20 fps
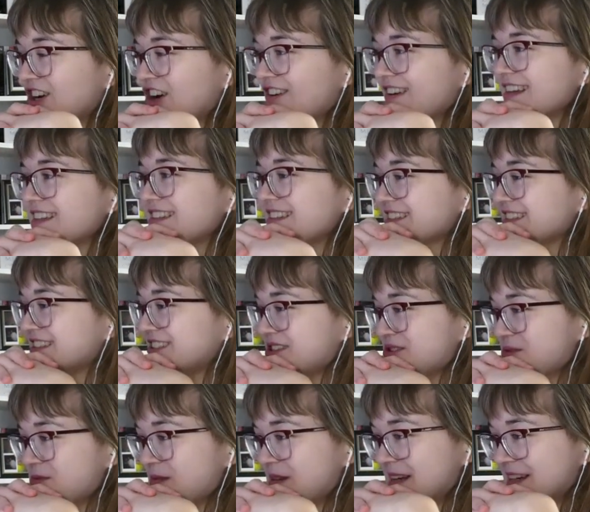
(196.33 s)
Nari looks so
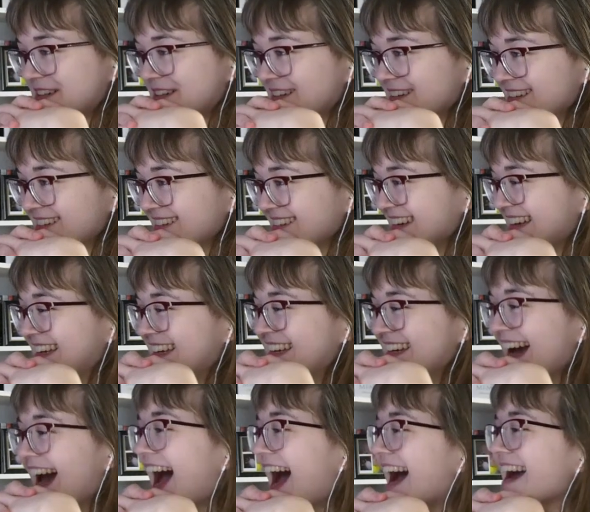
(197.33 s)
weird.
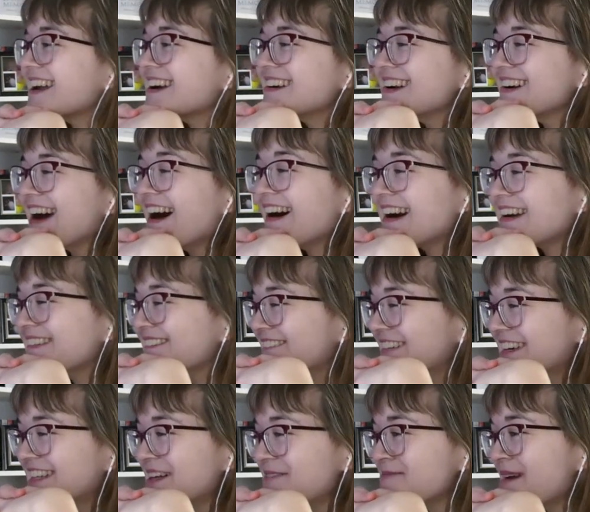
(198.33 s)
No, I don't know how I
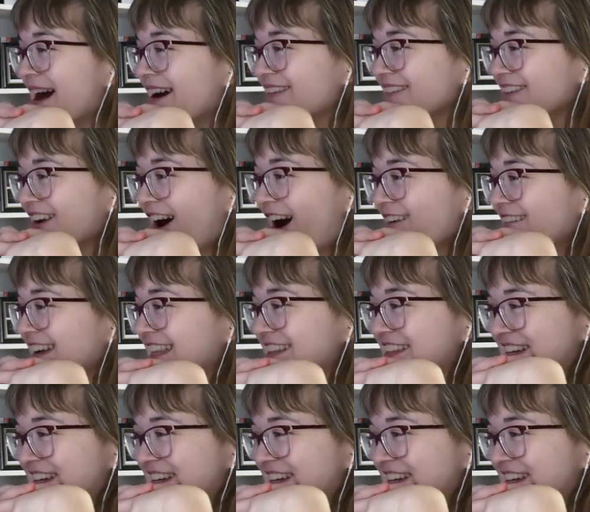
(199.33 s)
feel about Nari